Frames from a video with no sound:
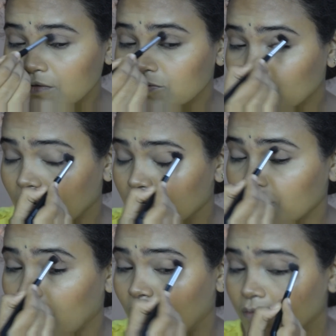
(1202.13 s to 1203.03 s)
so I don't
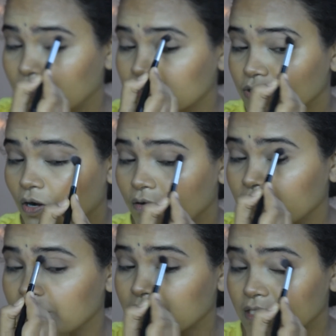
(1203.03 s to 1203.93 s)
know how much of
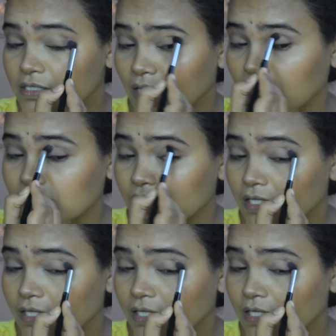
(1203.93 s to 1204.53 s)
it is actually